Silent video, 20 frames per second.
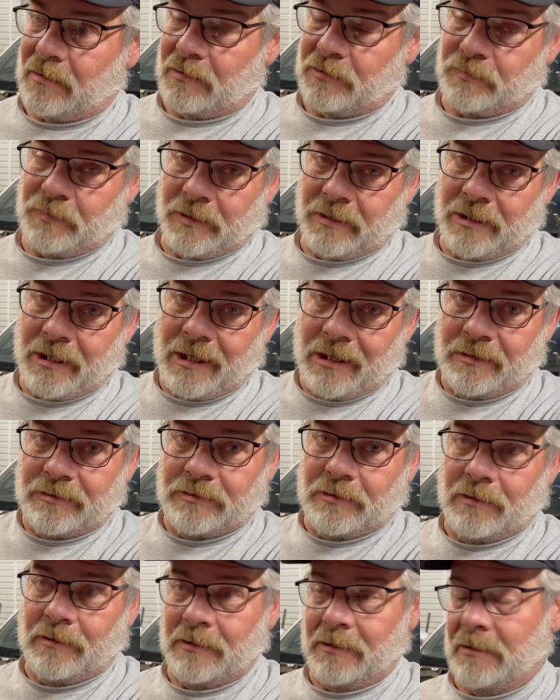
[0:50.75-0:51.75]
I was putting the heads
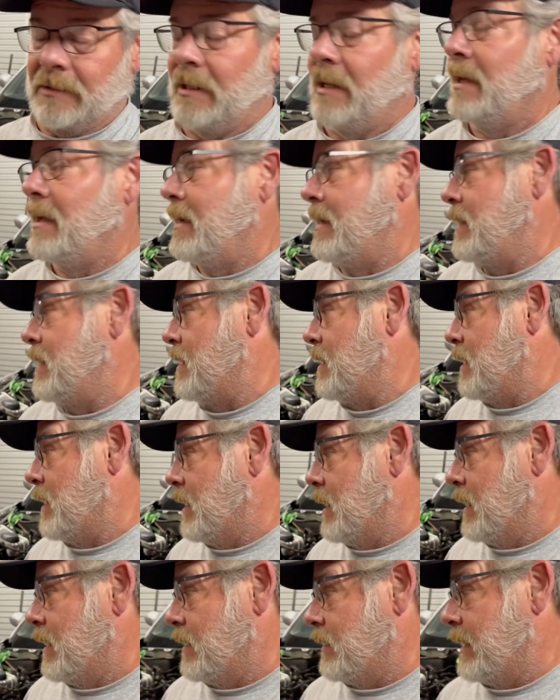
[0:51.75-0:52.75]
on it.
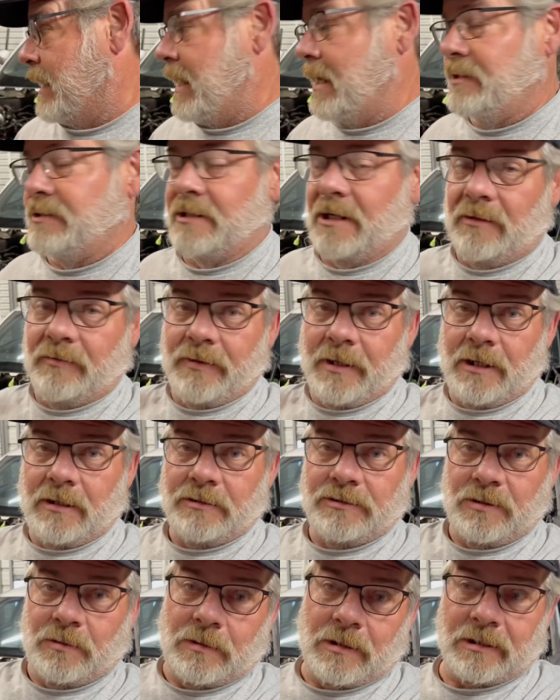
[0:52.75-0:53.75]
The heads and everything are
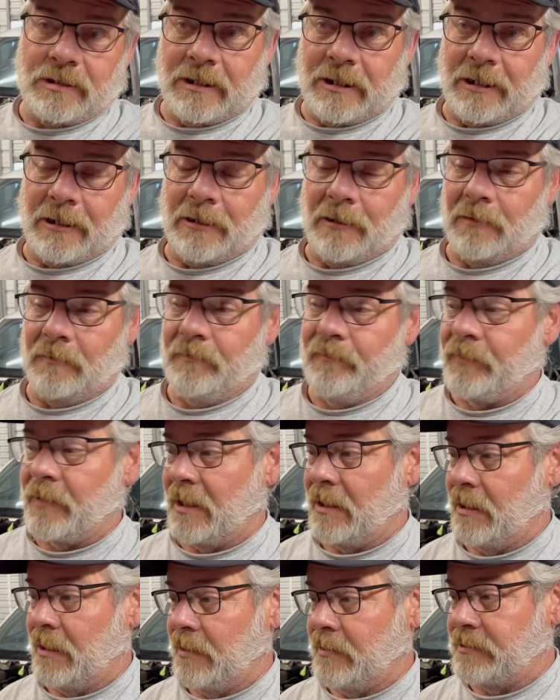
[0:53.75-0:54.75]
torqued now.
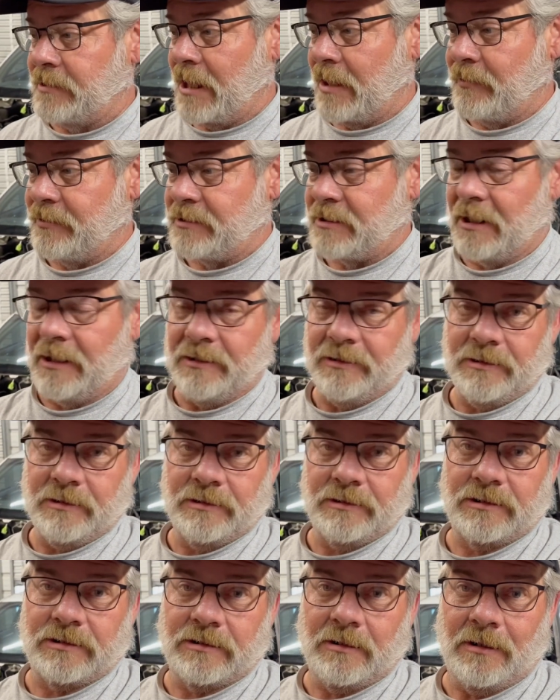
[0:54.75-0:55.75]
Timing chains
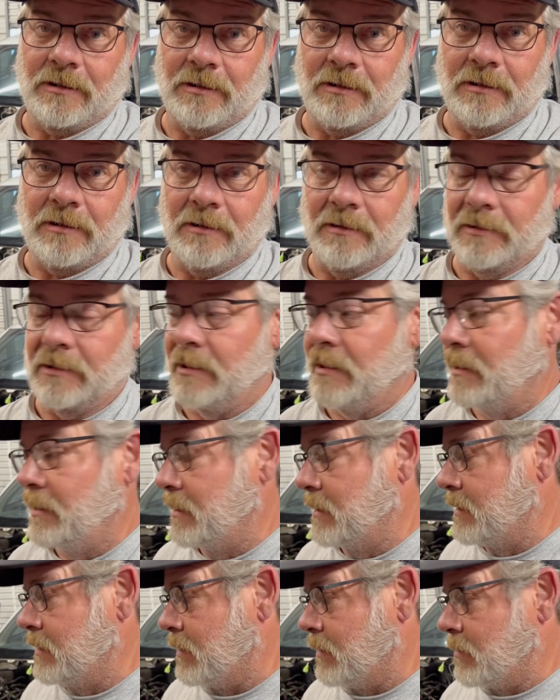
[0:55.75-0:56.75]
installed,
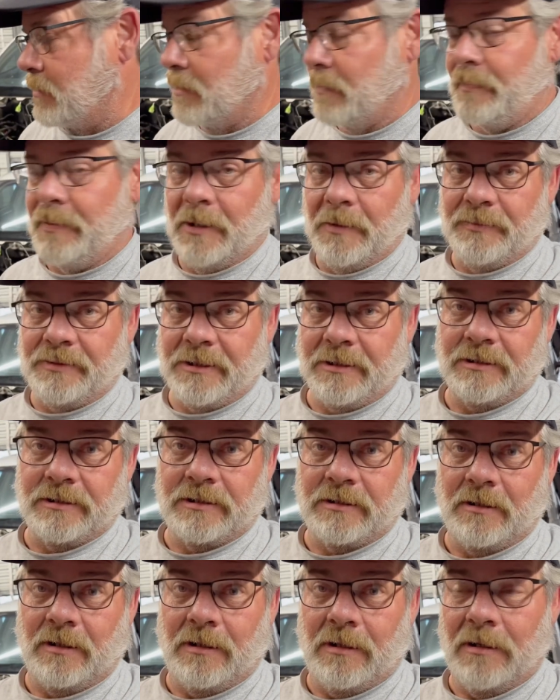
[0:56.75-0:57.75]
oil pumps
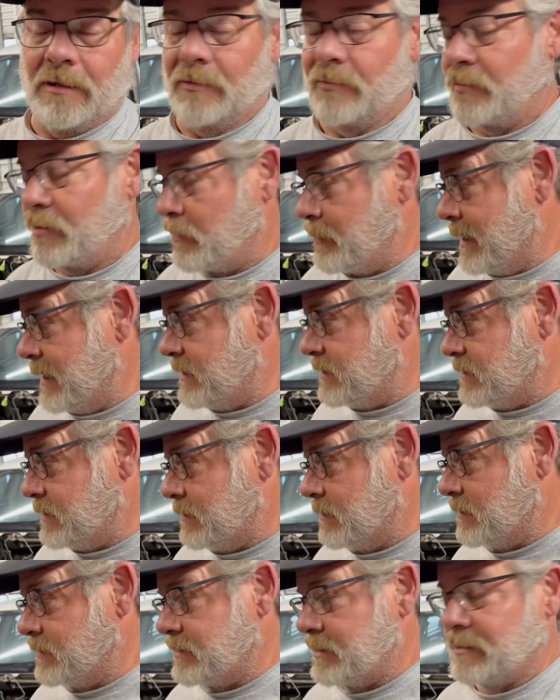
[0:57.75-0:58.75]
installed, rear main
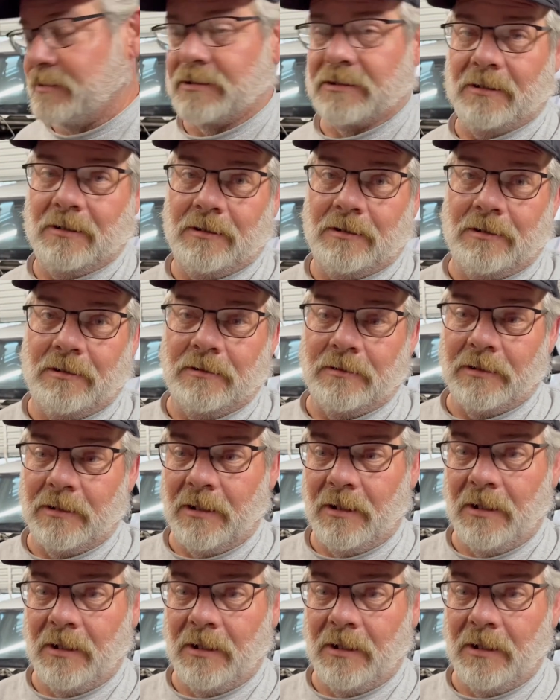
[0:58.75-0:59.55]
seals installed.